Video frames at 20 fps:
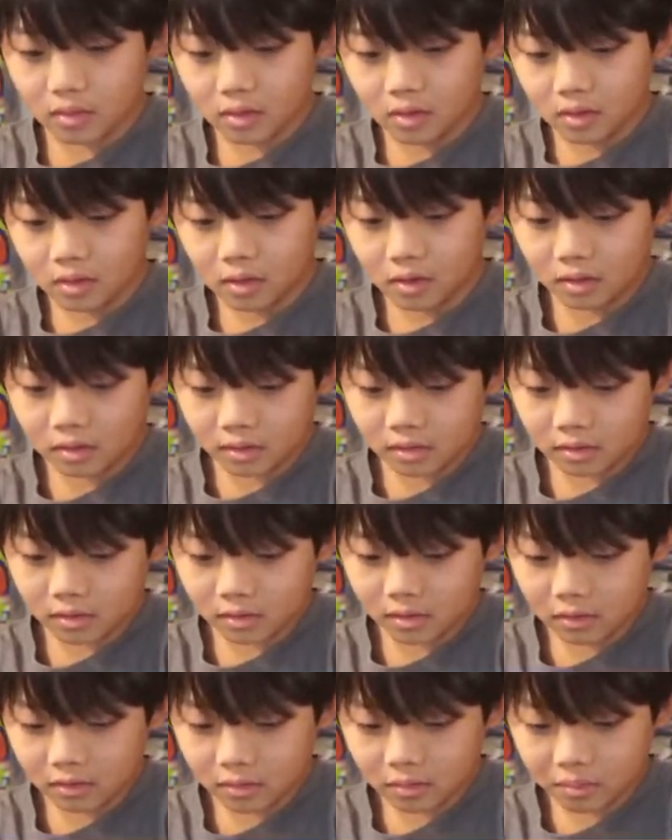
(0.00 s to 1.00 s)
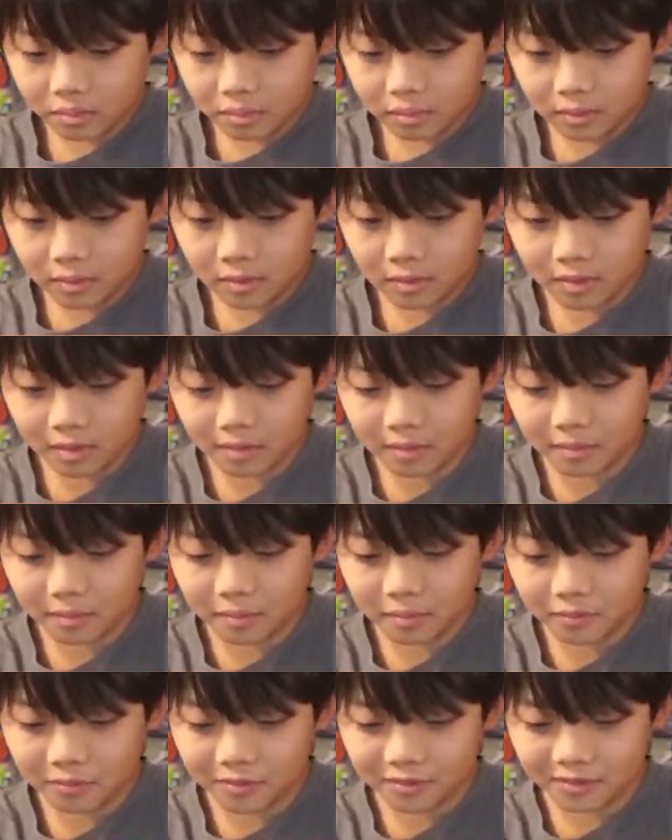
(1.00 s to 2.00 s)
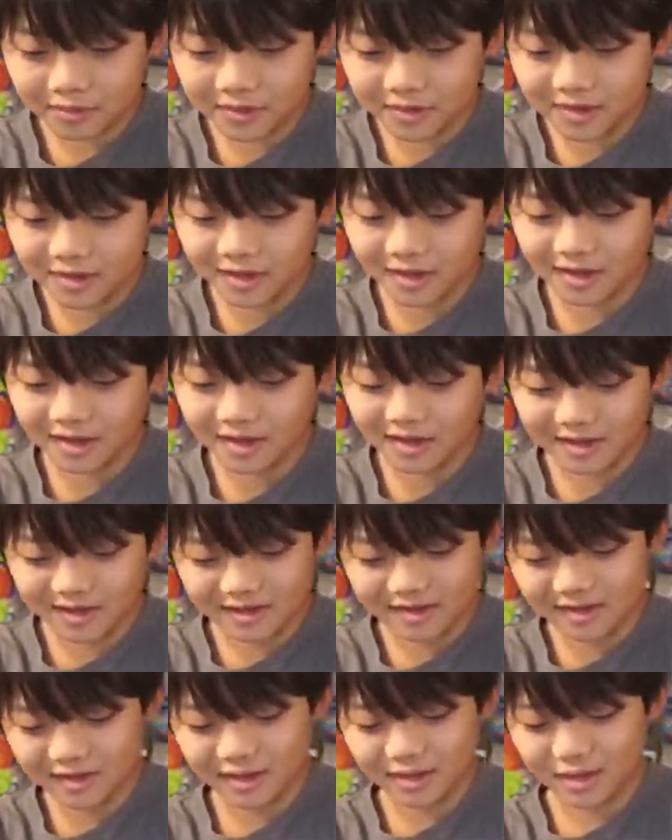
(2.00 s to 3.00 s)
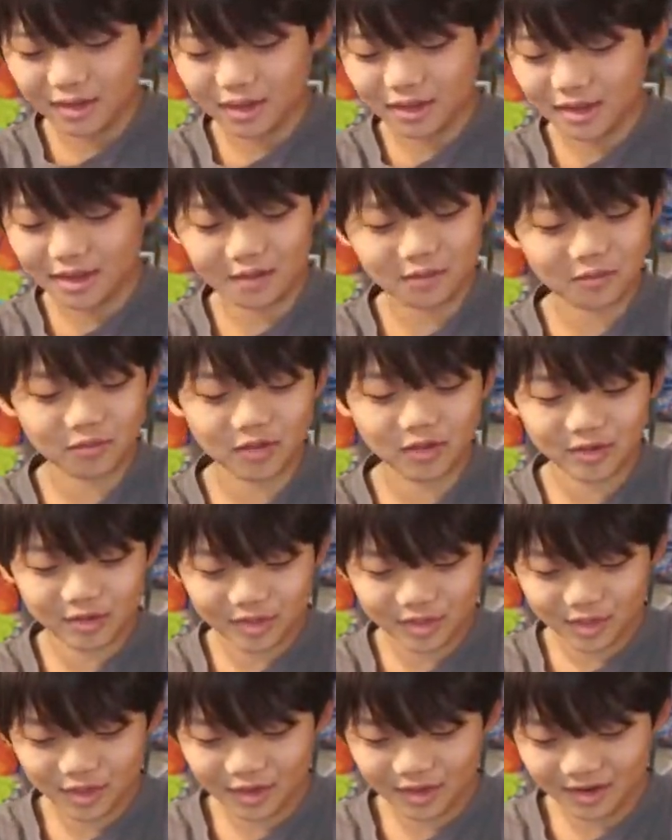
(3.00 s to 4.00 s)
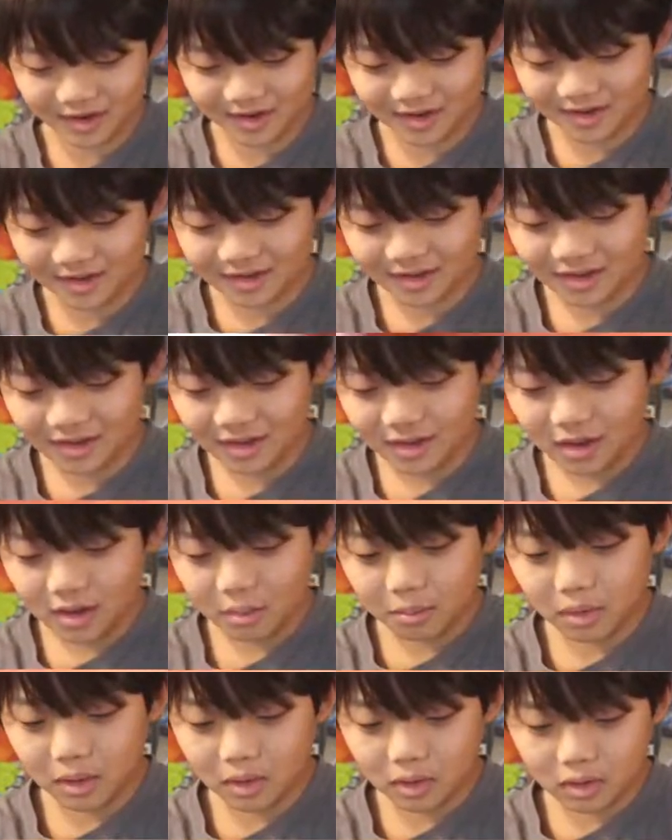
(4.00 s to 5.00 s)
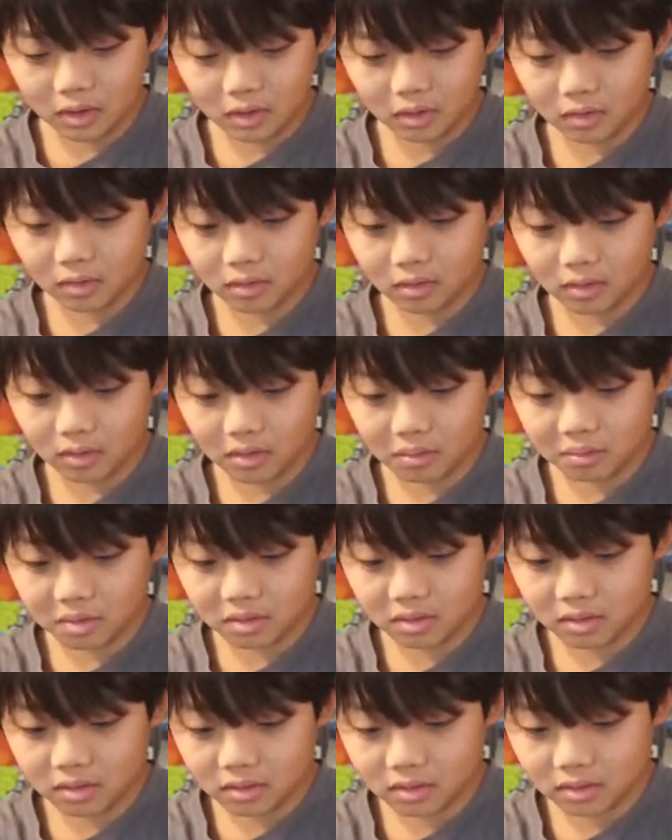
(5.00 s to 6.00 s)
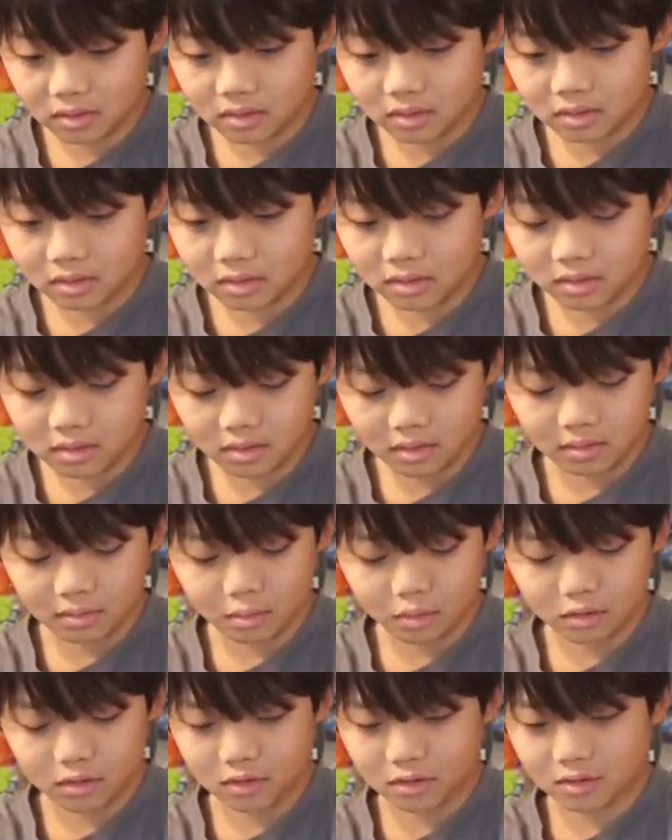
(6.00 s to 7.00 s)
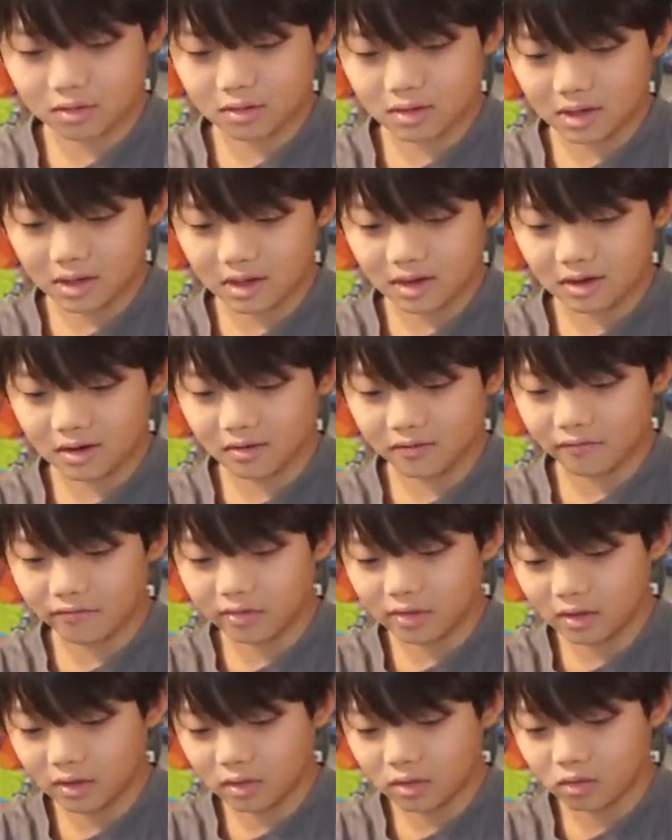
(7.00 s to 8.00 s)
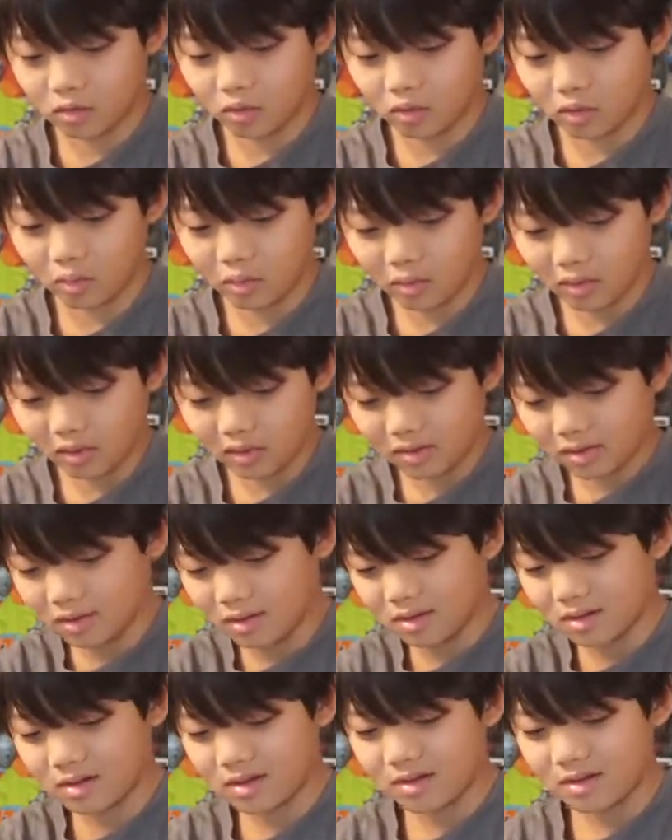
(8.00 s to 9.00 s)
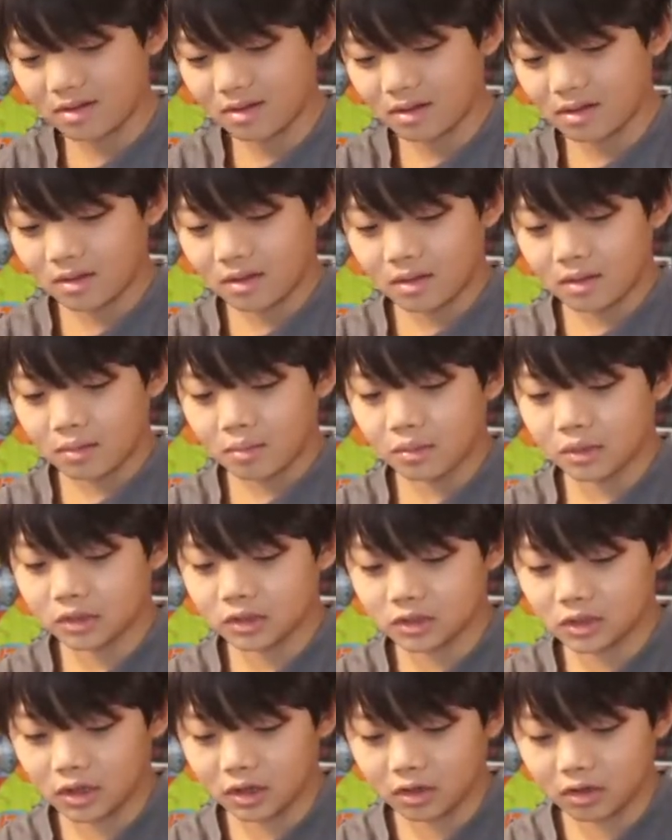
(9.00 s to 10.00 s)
Constellar, Pleiades, I can't really say it. Barrier, State of the Storm ones. Machine